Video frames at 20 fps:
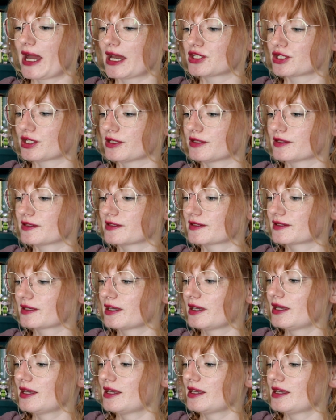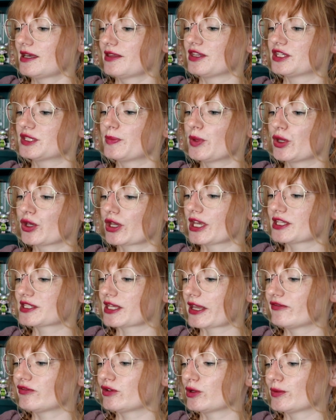passions. This book has
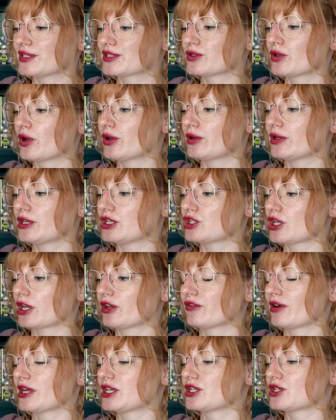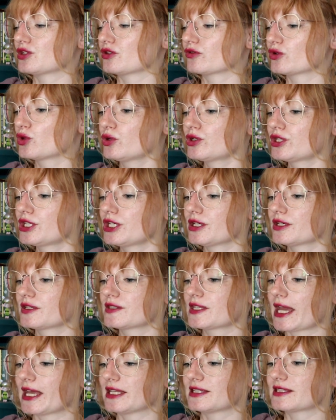influenced not only generations of
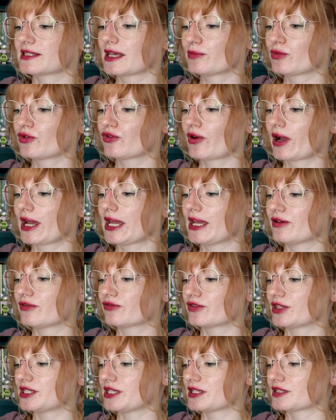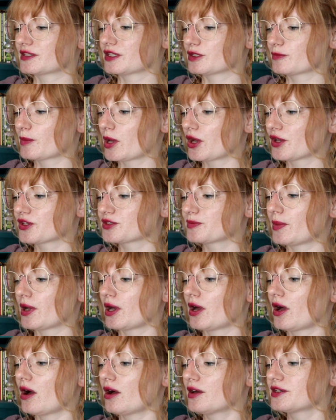courtiers and samurai of the distant past,
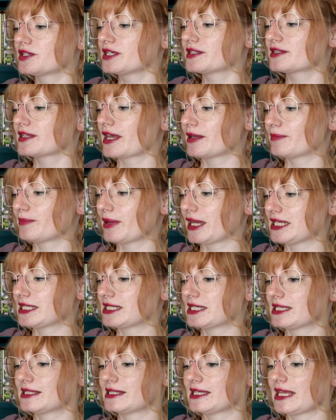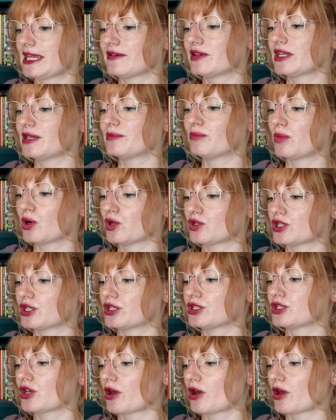but artists and painters even in modern